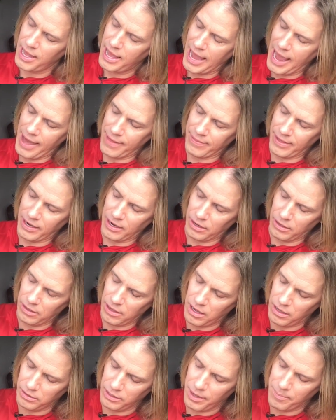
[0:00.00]
and then I'll
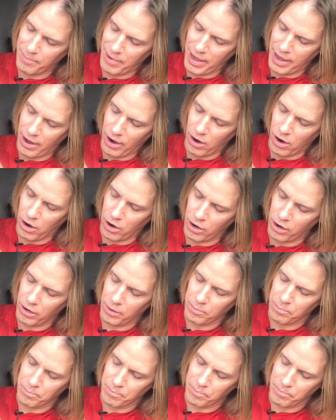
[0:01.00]
let
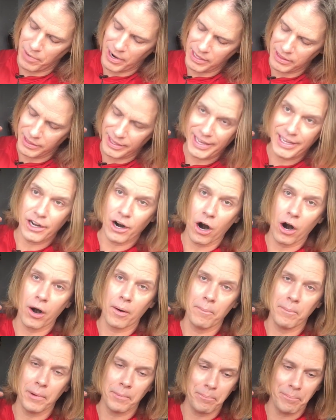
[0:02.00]
my lead
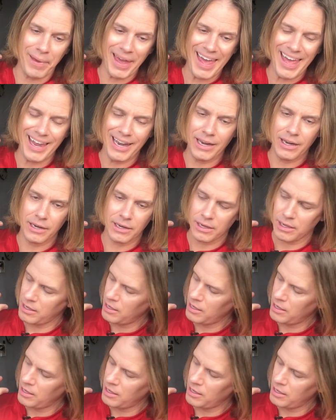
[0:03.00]
arm bend,